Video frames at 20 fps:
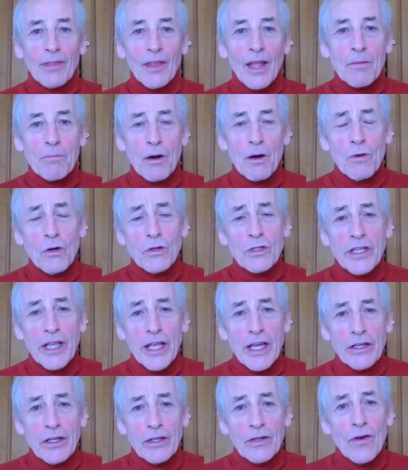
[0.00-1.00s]
promotes the
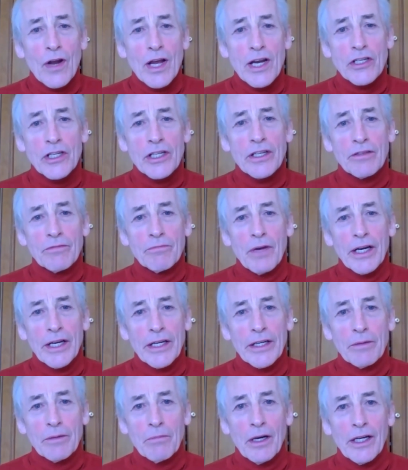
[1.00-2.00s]
integration of mind
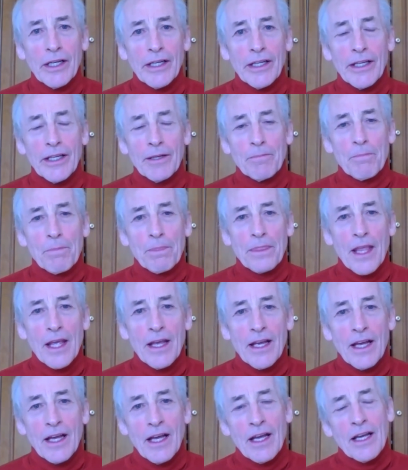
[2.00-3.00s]
and body.
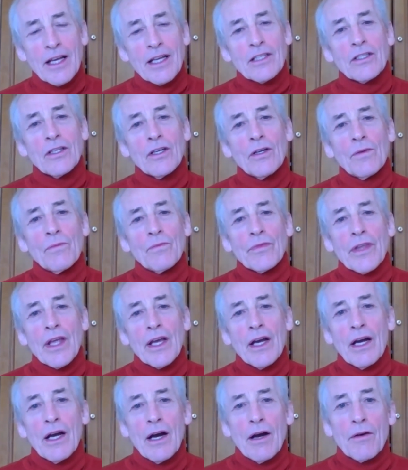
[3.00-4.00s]
So
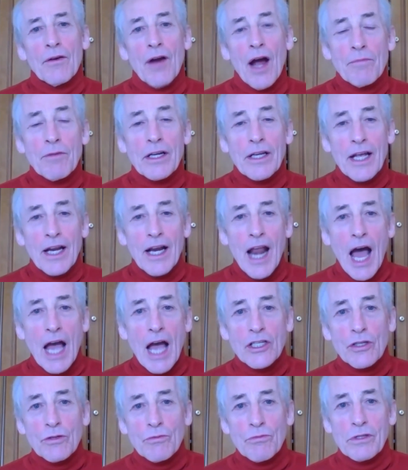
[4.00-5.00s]
Amrit Kalash
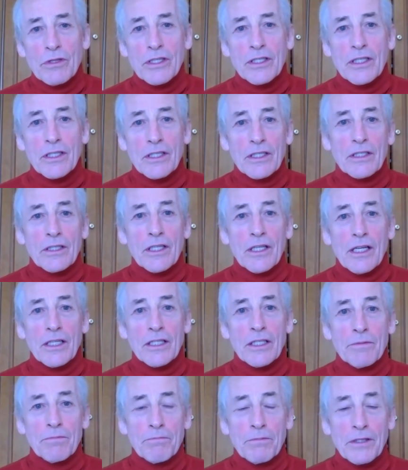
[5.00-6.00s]
was
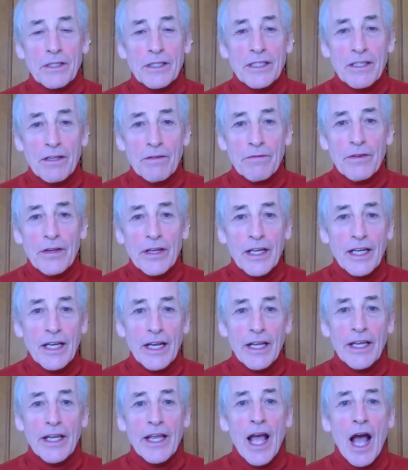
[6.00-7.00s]

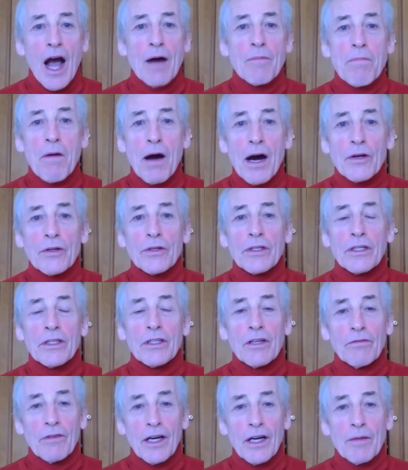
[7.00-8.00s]
specifically about
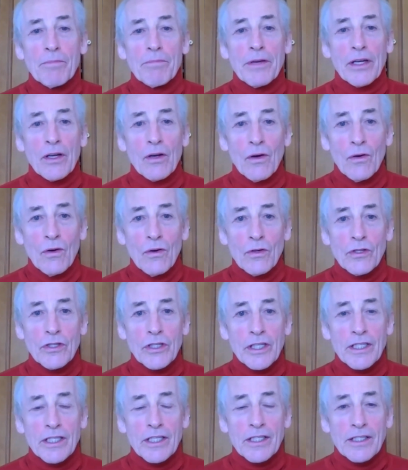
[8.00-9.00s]
developing
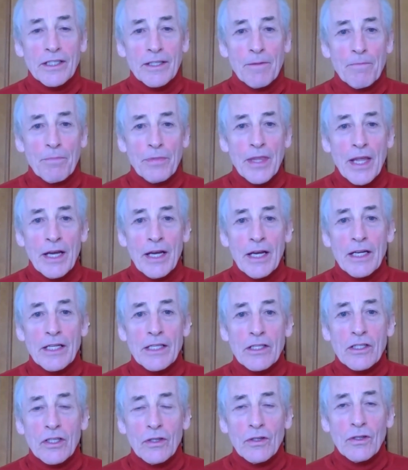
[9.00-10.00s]
ojas. And
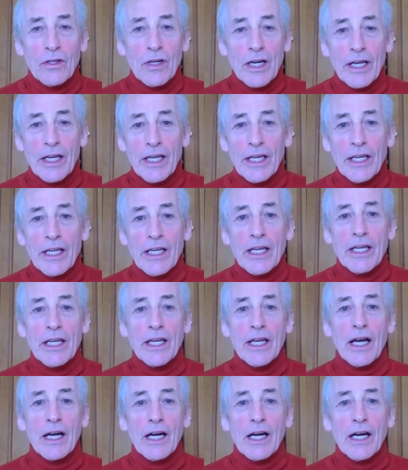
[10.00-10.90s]
so he